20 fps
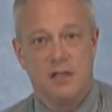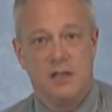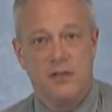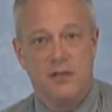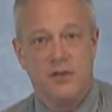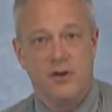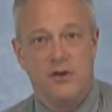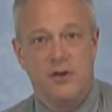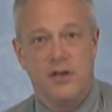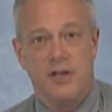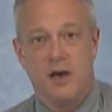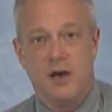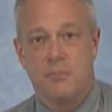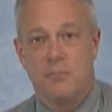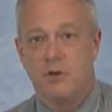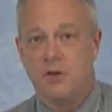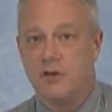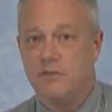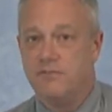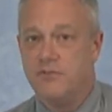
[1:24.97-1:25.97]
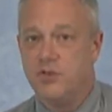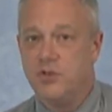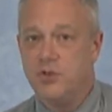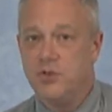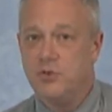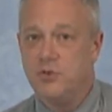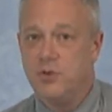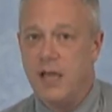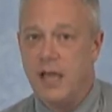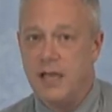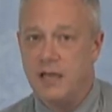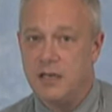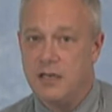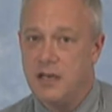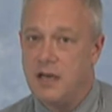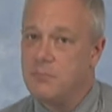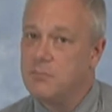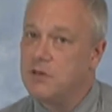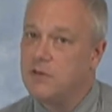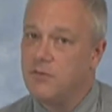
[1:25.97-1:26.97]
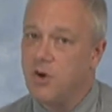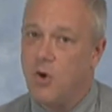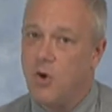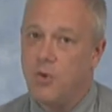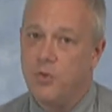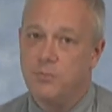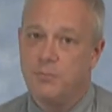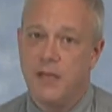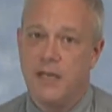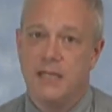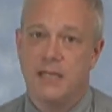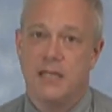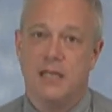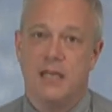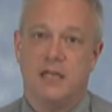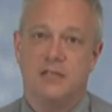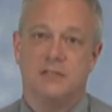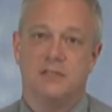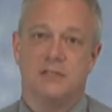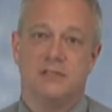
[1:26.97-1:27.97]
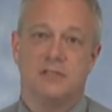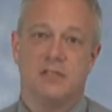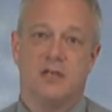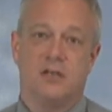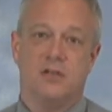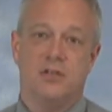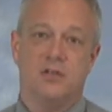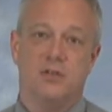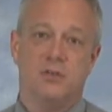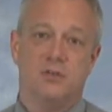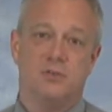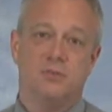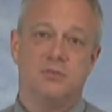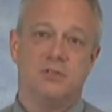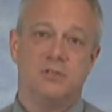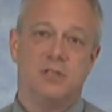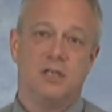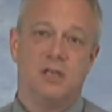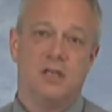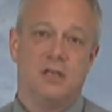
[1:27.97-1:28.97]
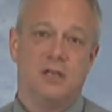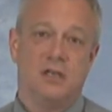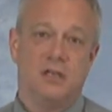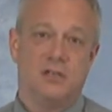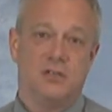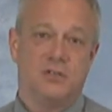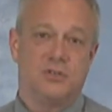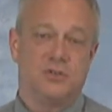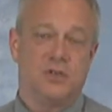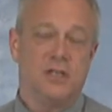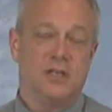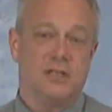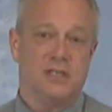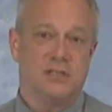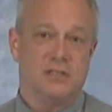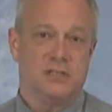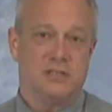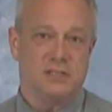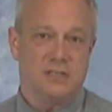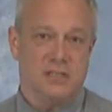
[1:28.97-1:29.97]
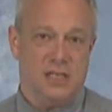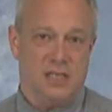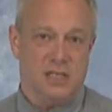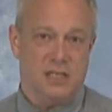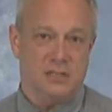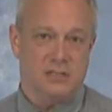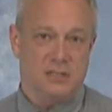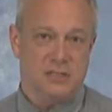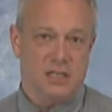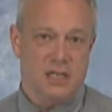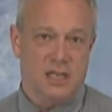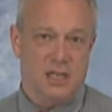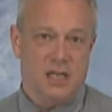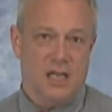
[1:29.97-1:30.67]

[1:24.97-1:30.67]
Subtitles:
There are a number of new and a number of old medications that are used to treat this disease,